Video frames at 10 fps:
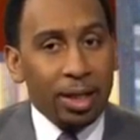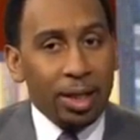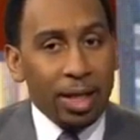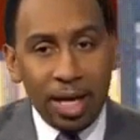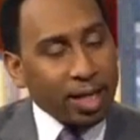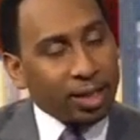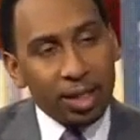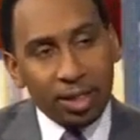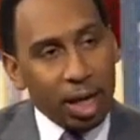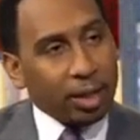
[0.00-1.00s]
he has
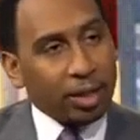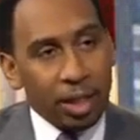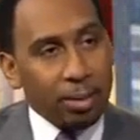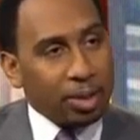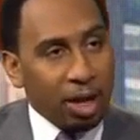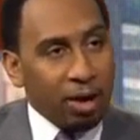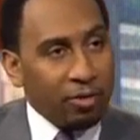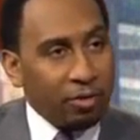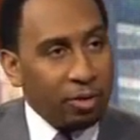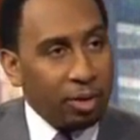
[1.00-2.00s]
conducted
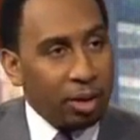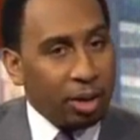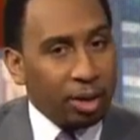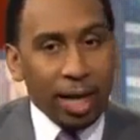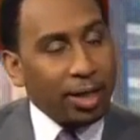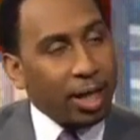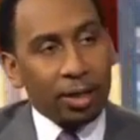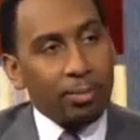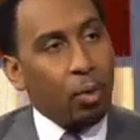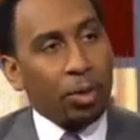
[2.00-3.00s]
himself like
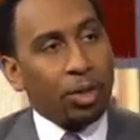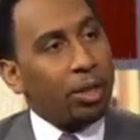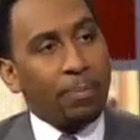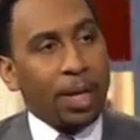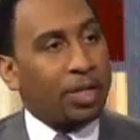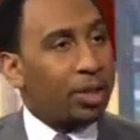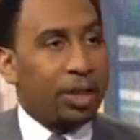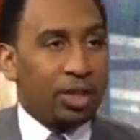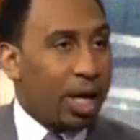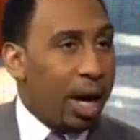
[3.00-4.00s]
nothing more than a
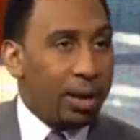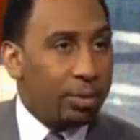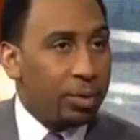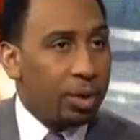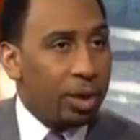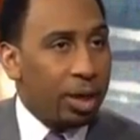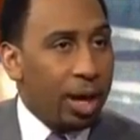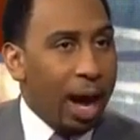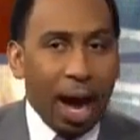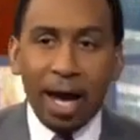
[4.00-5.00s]
petulant child.
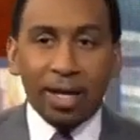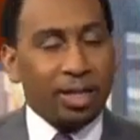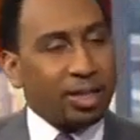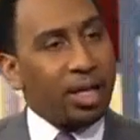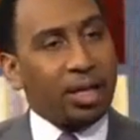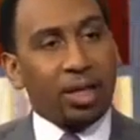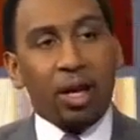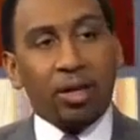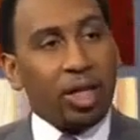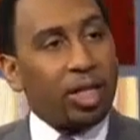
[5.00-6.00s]
I understand that there
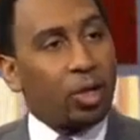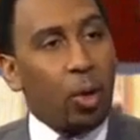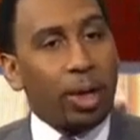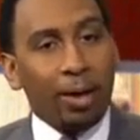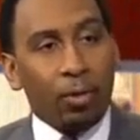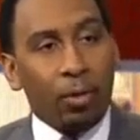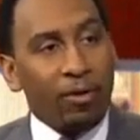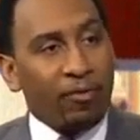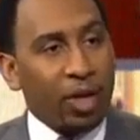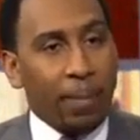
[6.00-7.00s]
are things going out on the
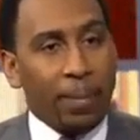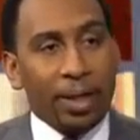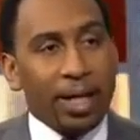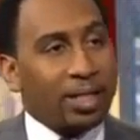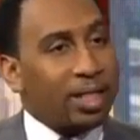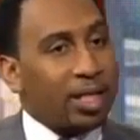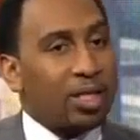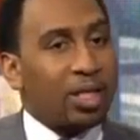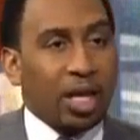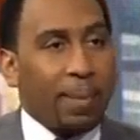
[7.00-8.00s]
field, but let's just
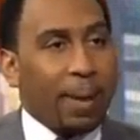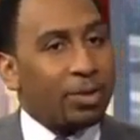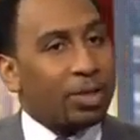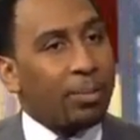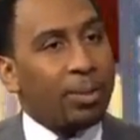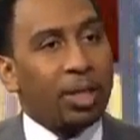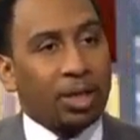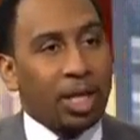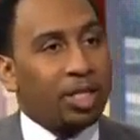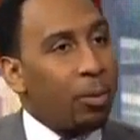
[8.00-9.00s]
think about some of the
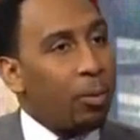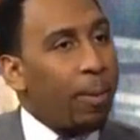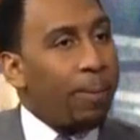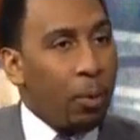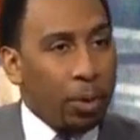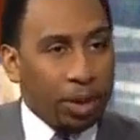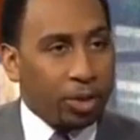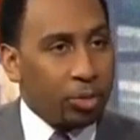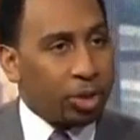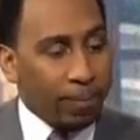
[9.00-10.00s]
things that we're pointing
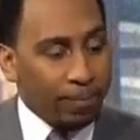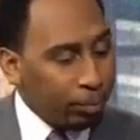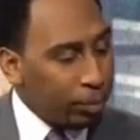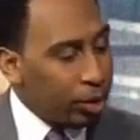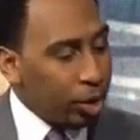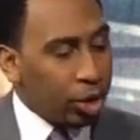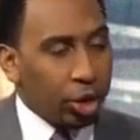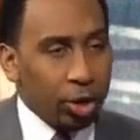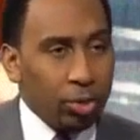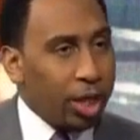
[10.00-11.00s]
to, Skip. The
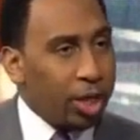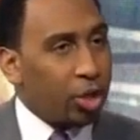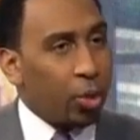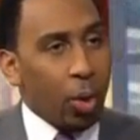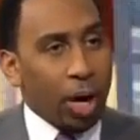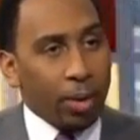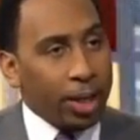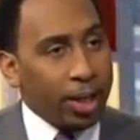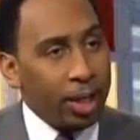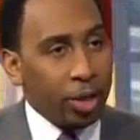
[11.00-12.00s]
shoes that you're
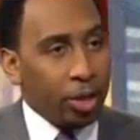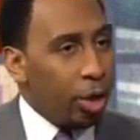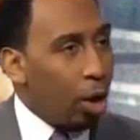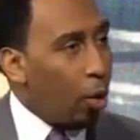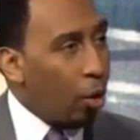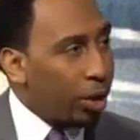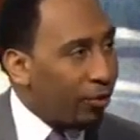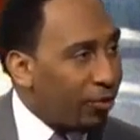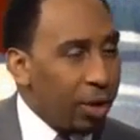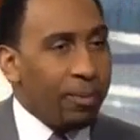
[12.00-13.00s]
wearing, you know, on the
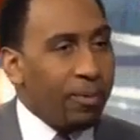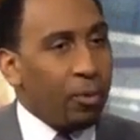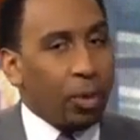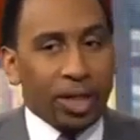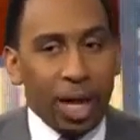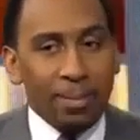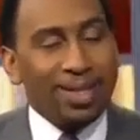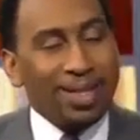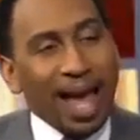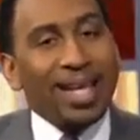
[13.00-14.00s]
field before the game,
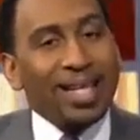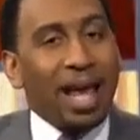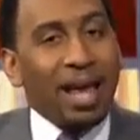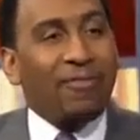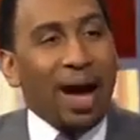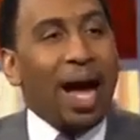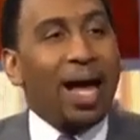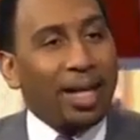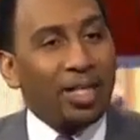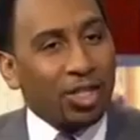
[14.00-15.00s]
that is a
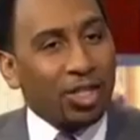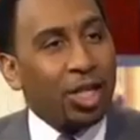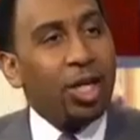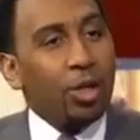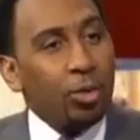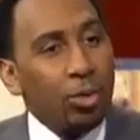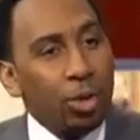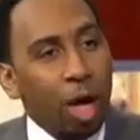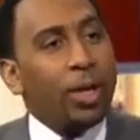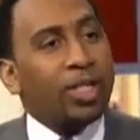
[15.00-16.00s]
violation. You
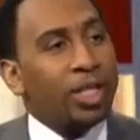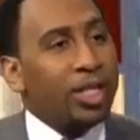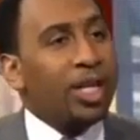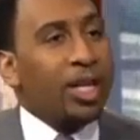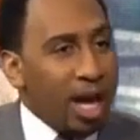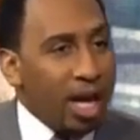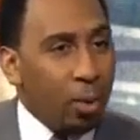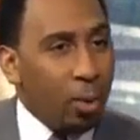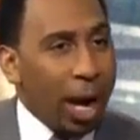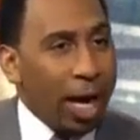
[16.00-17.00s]
know it, you did it
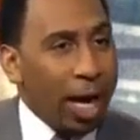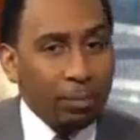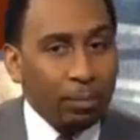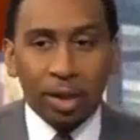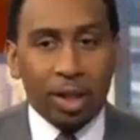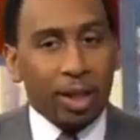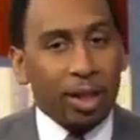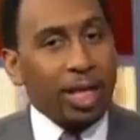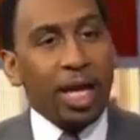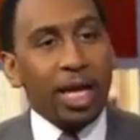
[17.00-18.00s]
anyway. The
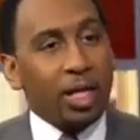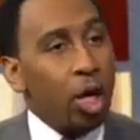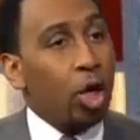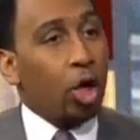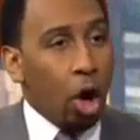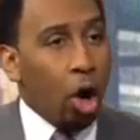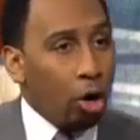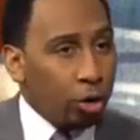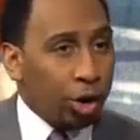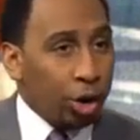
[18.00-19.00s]
league
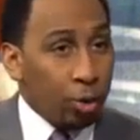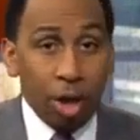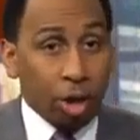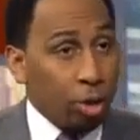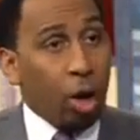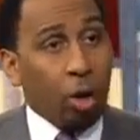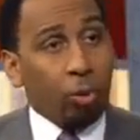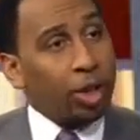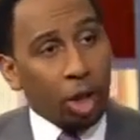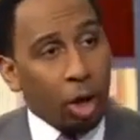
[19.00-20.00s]
calls you, you don't
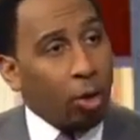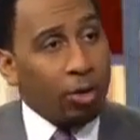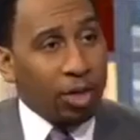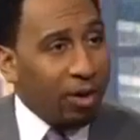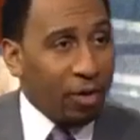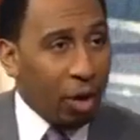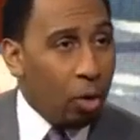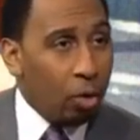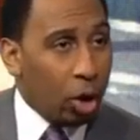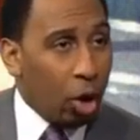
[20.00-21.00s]
return their
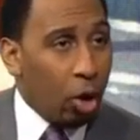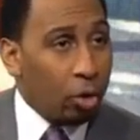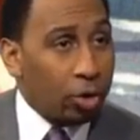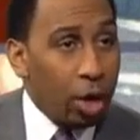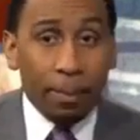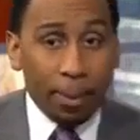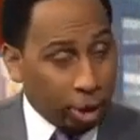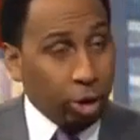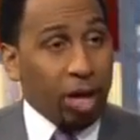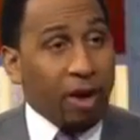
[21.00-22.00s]
phone calls.
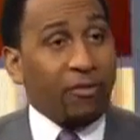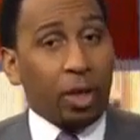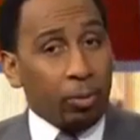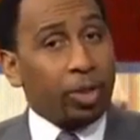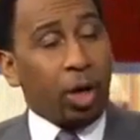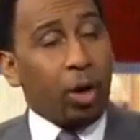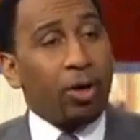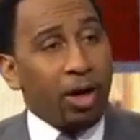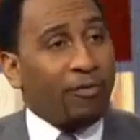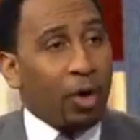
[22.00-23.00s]
But you definitely going to
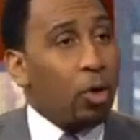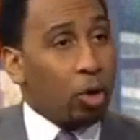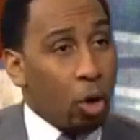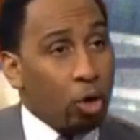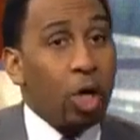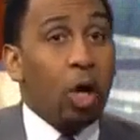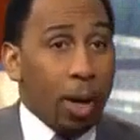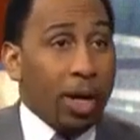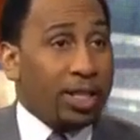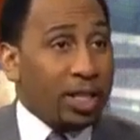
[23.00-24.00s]
return their phone calls
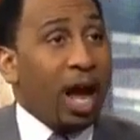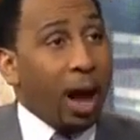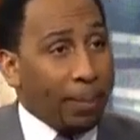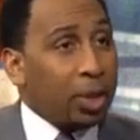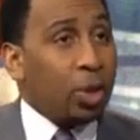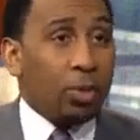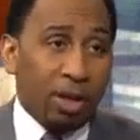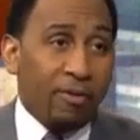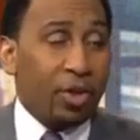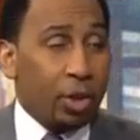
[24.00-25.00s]
when it's an
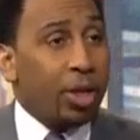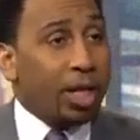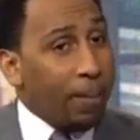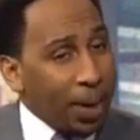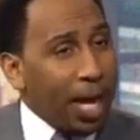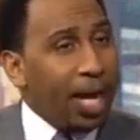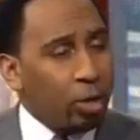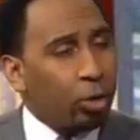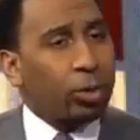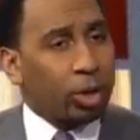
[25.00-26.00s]
opportunity for you to get paid.
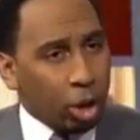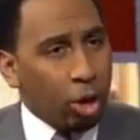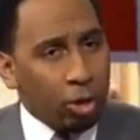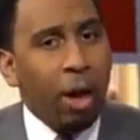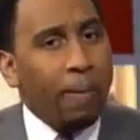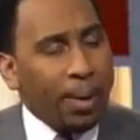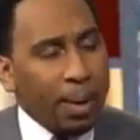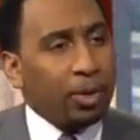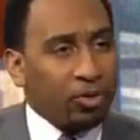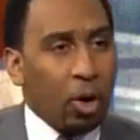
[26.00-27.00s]
You'll return
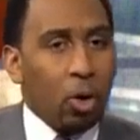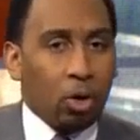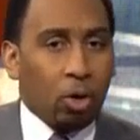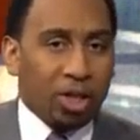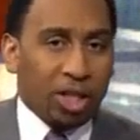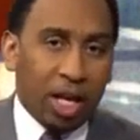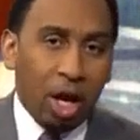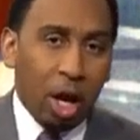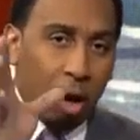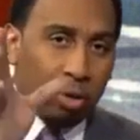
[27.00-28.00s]
people's phone calls again.
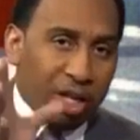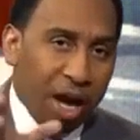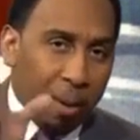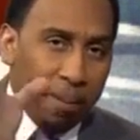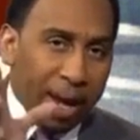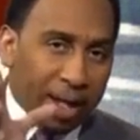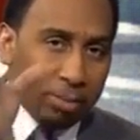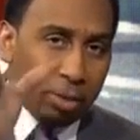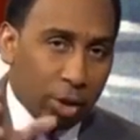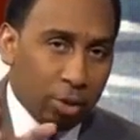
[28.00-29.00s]
Odell
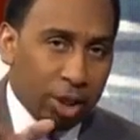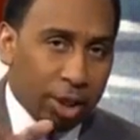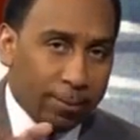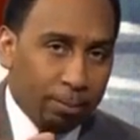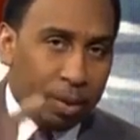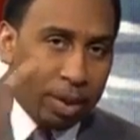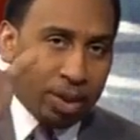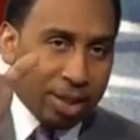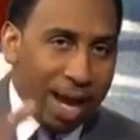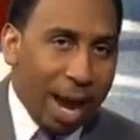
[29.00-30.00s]
Beckham Jr.
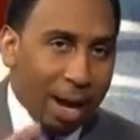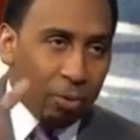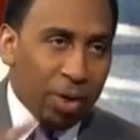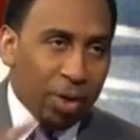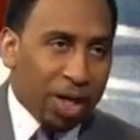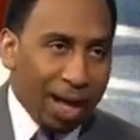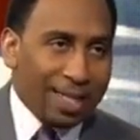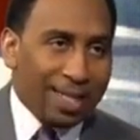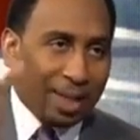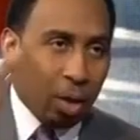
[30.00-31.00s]
does not
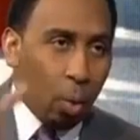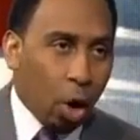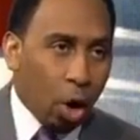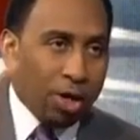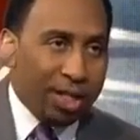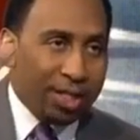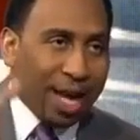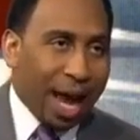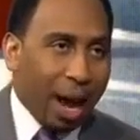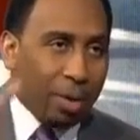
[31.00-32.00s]
realize that the word is
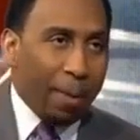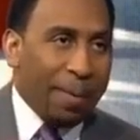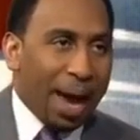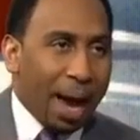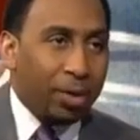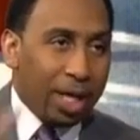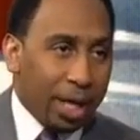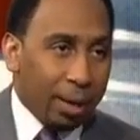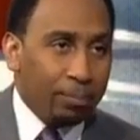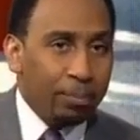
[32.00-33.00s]
out about
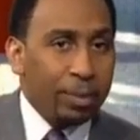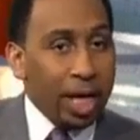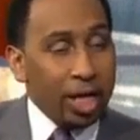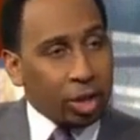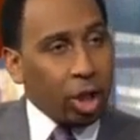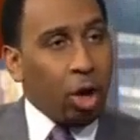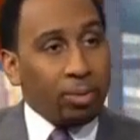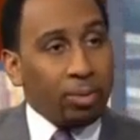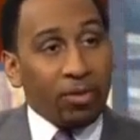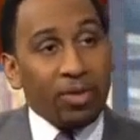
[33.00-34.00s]
him in
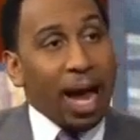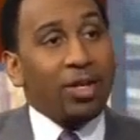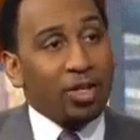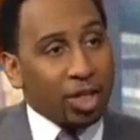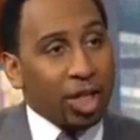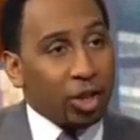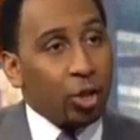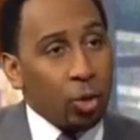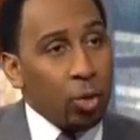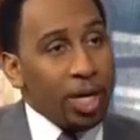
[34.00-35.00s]
terms of not just
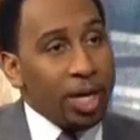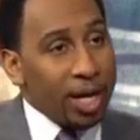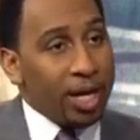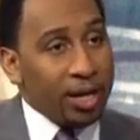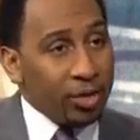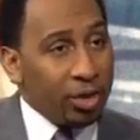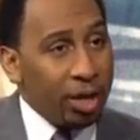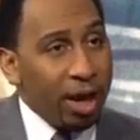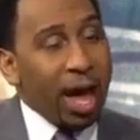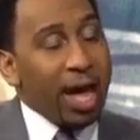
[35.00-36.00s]
who he is
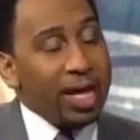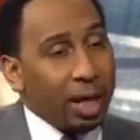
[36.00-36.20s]
as